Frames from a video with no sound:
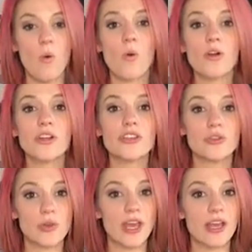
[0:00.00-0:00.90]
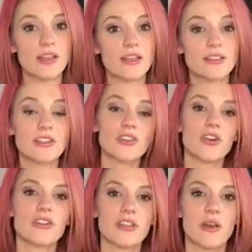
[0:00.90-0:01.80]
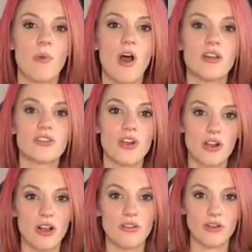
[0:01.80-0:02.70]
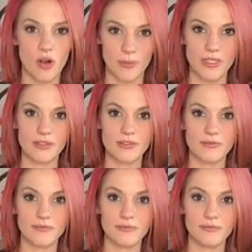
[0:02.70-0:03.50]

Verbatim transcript: or you can discharge them on dark color garments.